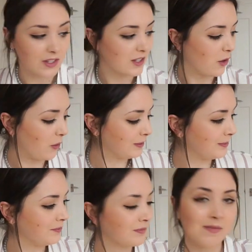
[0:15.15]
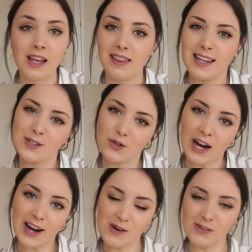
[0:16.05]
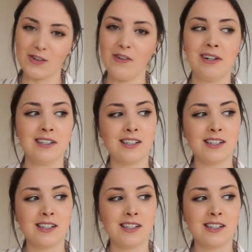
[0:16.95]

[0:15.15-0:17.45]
So let's crack on.